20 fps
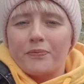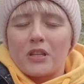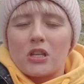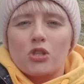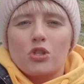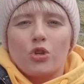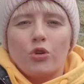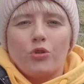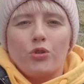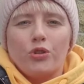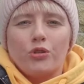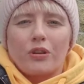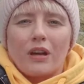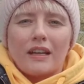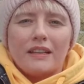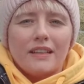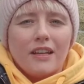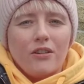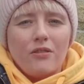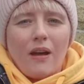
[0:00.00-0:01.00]
so you
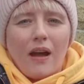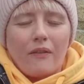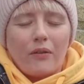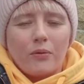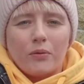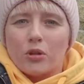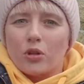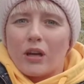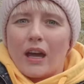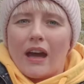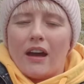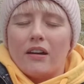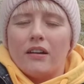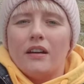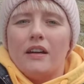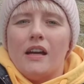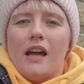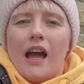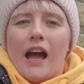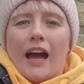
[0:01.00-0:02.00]
can now have a look at
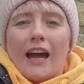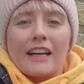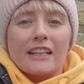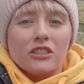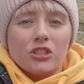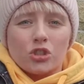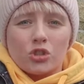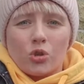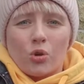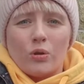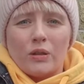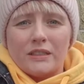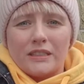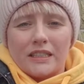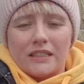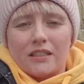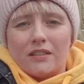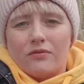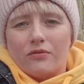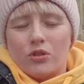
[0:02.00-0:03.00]
a
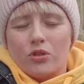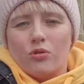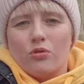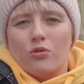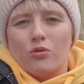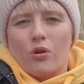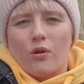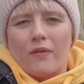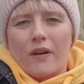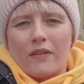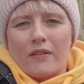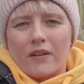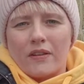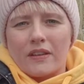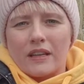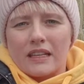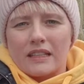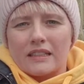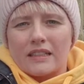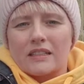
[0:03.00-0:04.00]
consolidated view of
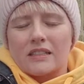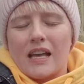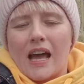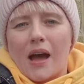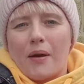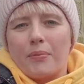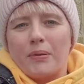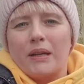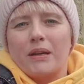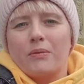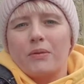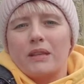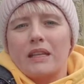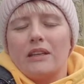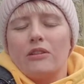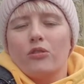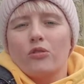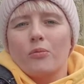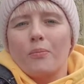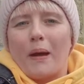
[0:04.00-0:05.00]
everything that's happening
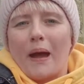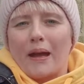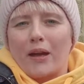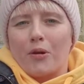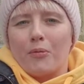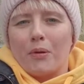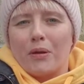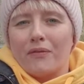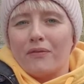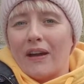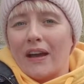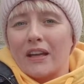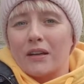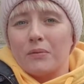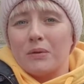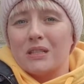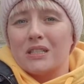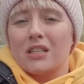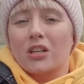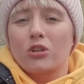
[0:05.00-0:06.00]
within your backup
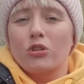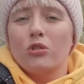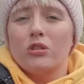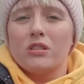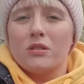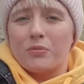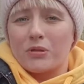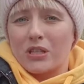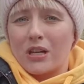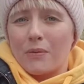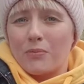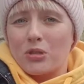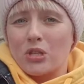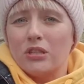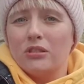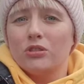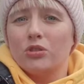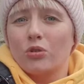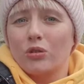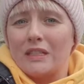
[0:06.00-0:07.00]
environments across
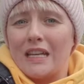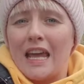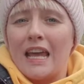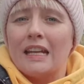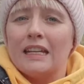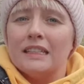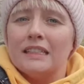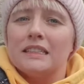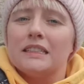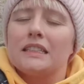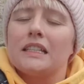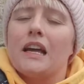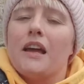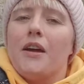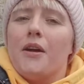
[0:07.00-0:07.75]
subscriptions or tenants,